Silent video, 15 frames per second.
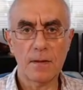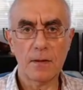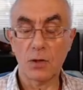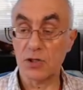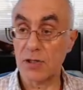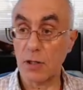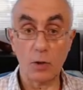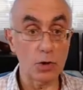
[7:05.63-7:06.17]

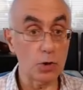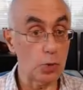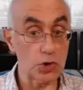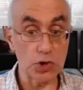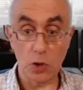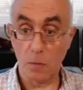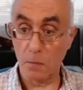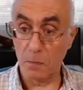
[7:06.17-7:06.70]
Because the Lord
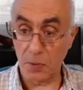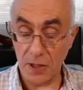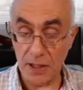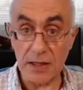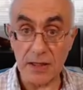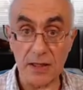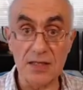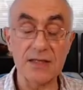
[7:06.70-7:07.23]
was
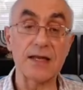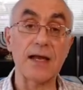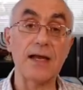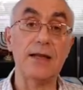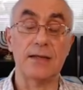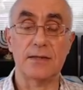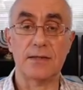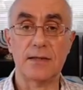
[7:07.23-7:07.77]
completely
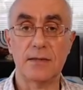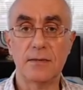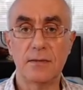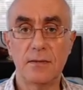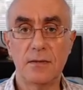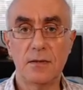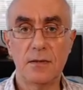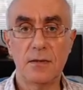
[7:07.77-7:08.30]
silent.
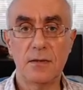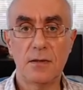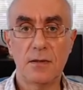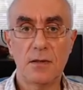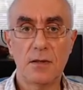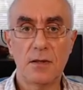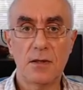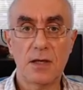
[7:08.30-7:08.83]

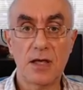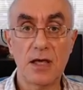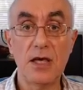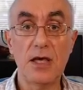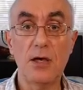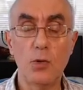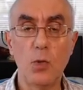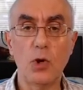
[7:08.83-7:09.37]

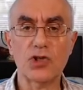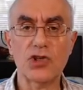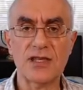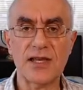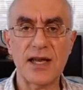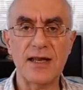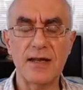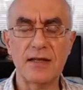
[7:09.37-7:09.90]
He was
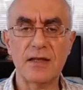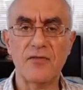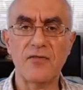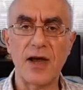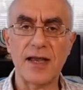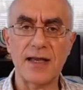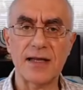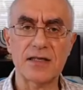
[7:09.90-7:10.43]
silent.
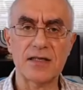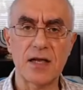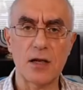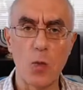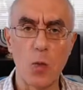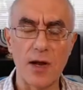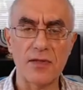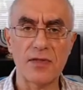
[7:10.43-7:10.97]
If I can
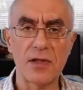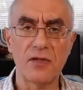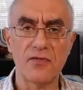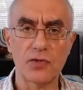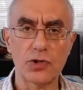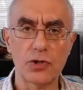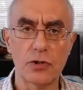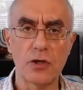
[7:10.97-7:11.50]
say one thing
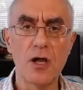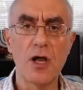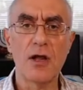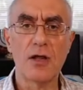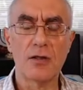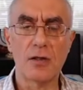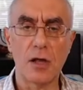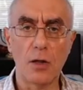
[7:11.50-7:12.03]
for sure,
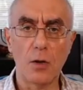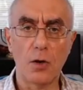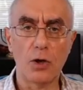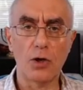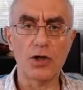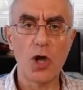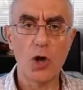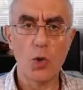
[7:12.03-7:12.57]
the
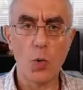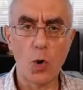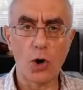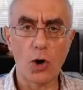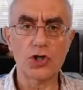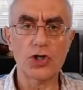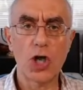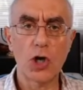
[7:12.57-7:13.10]
Lord
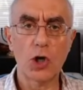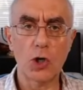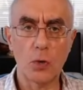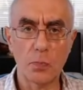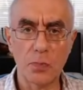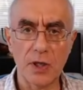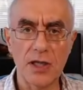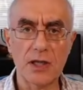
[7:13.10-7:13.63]
was
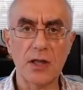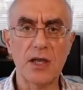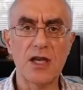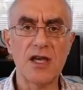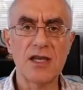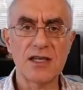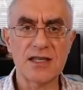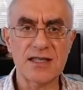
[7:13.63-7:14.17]

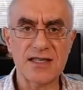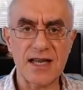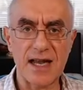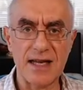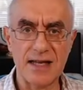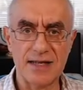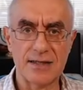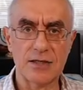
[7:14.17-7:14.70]
completely
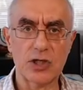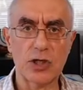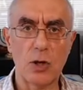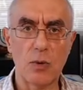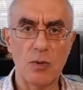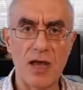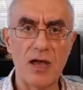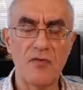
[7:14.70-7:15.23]
silent.
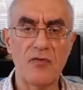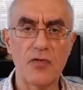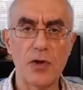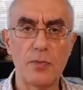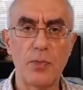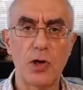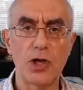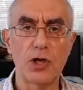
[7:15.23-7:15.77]
So
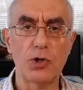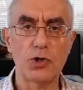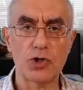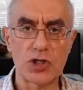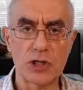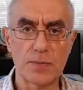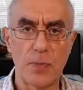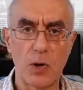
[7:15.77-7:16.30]
everybody who
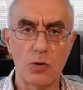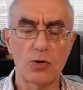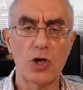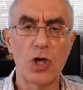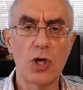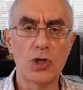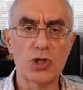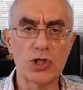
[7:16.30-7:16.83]

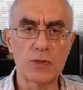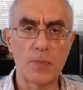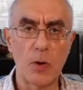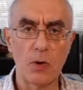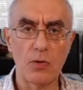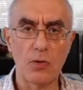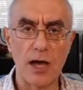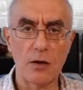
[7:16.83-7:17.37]
spoke
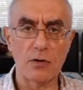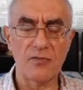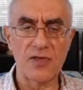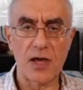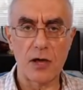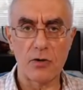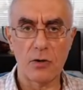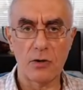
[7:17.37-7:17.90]
out
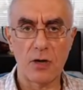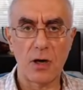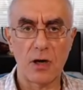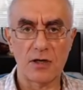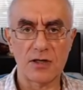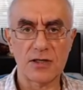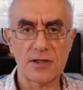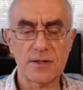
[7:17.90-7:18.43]
of their own
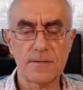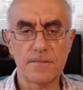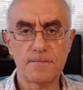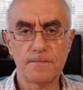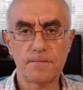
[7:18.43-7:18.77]
hearts.